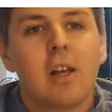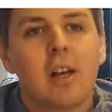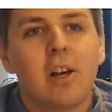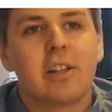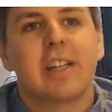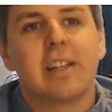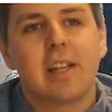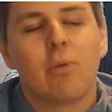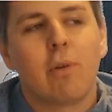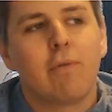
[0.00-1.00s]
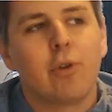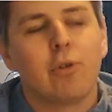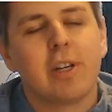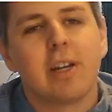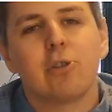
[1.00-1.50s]
that they reviewed in
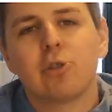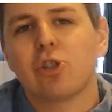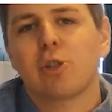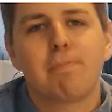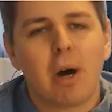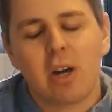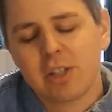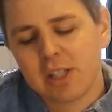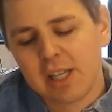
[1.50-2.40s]
there. So just pause it